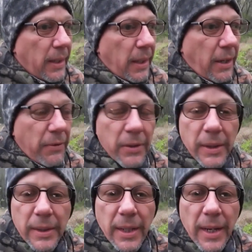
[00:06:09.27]
After
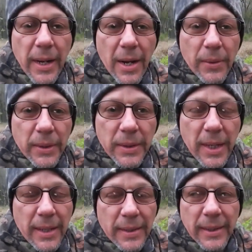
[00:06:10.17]
a 10-hour
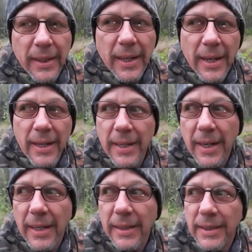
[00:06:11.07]
set today,
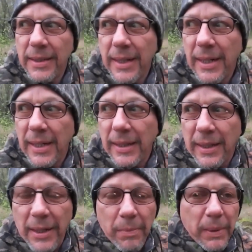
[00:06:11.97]
I didn't see
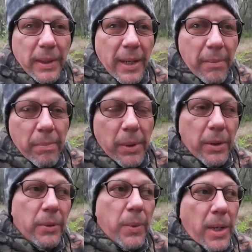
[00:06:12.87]
anything but that
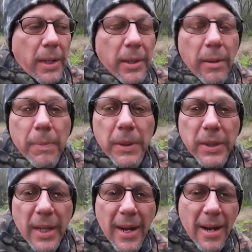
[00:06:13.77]
bird walking up the
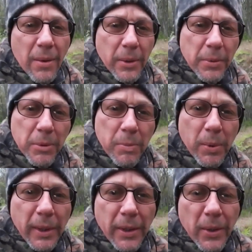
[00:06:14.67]
slough, which was
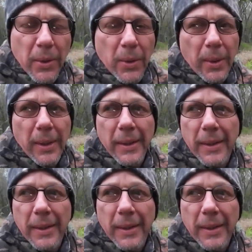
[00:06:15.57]
pretty cool.